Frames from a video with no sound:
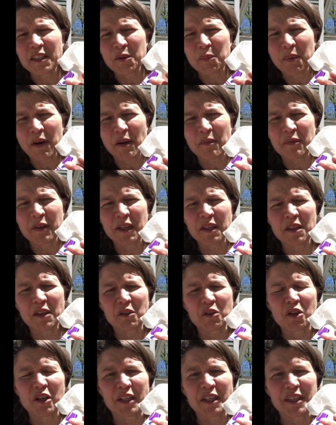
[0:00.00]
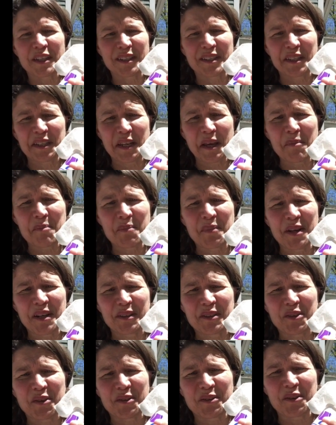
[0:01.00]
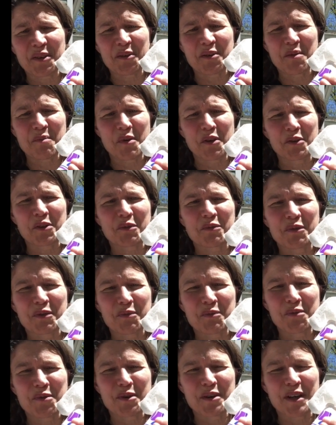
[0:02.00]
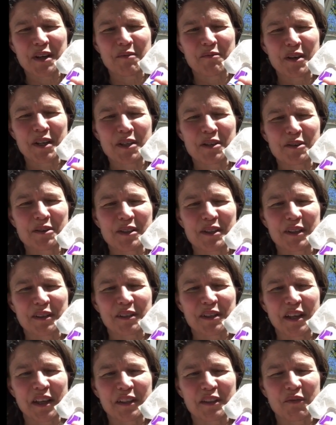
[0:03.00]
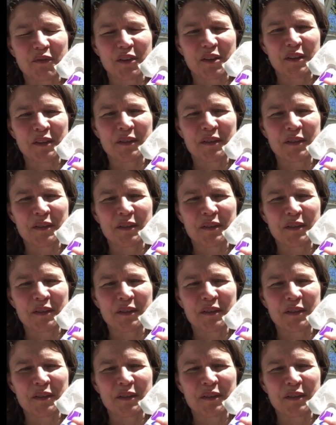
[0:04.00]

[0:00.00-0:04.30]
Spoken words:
is probably the trickiest step, but it's also the most rewarding when you're successful.